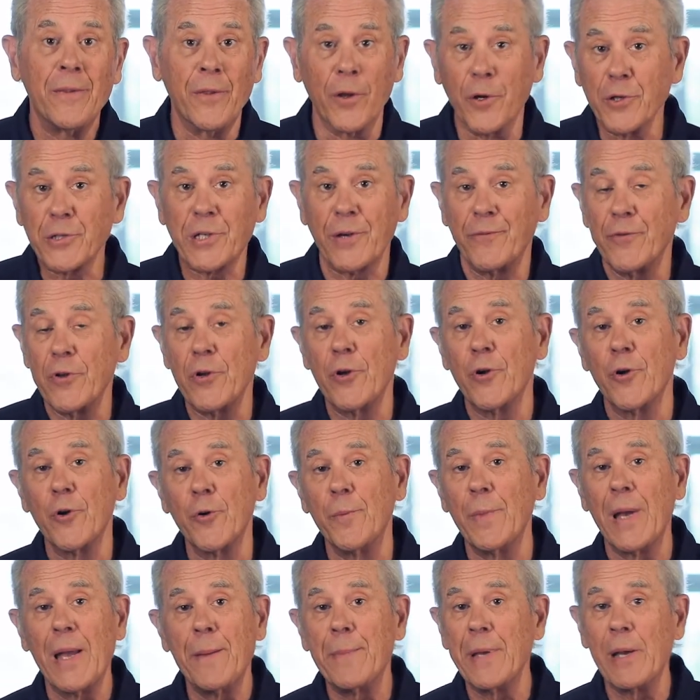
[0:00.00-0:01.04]
Those of you
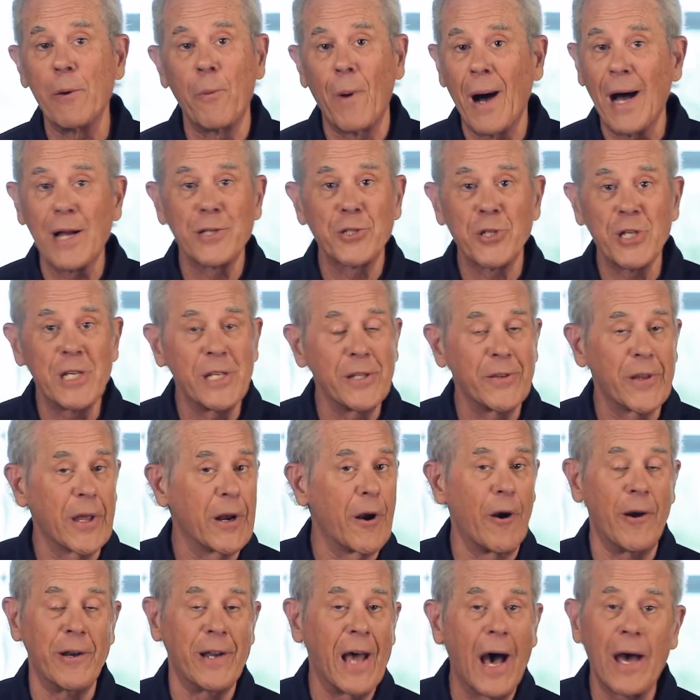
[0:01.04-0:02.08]
who may be watching
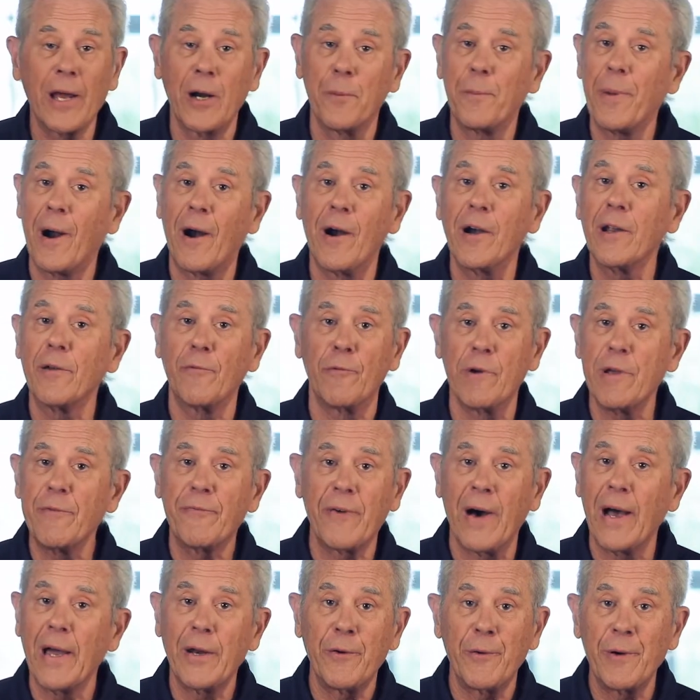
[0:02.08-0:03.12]
that are not a part of
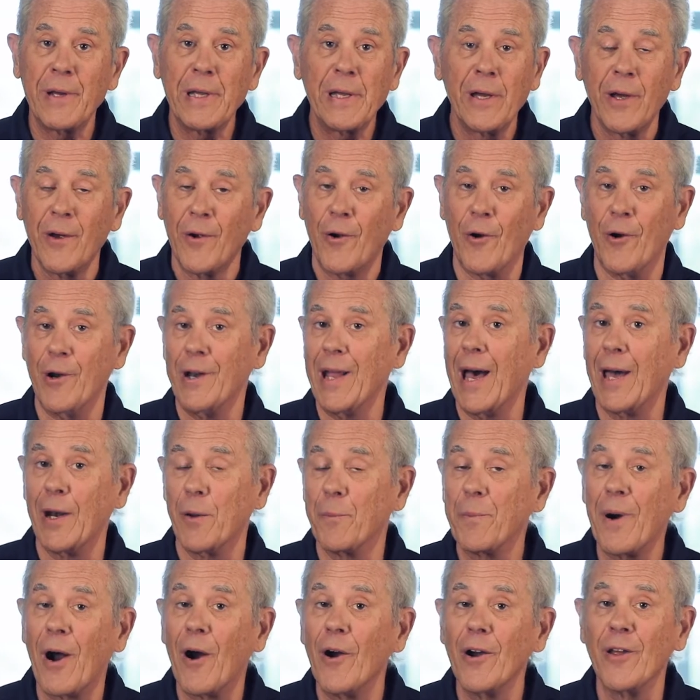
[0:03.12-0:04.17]
Refinery or not
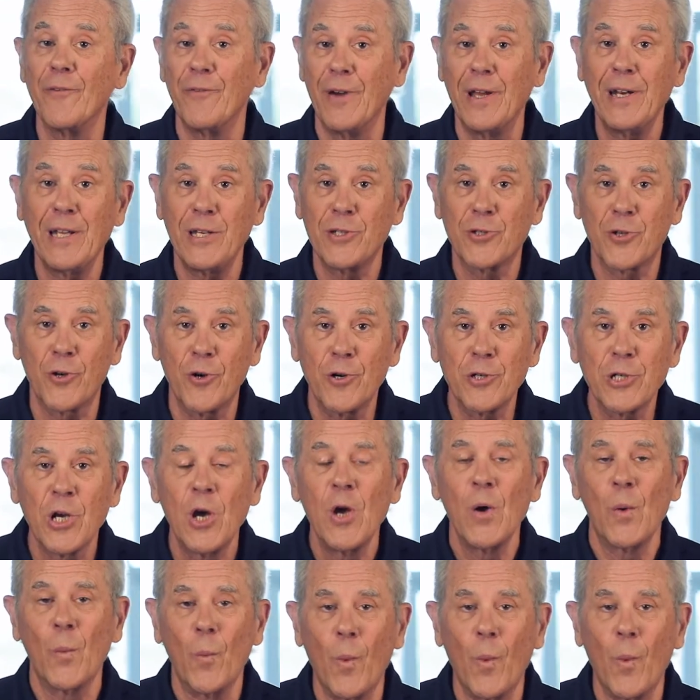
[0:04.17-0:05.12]
a part of any church,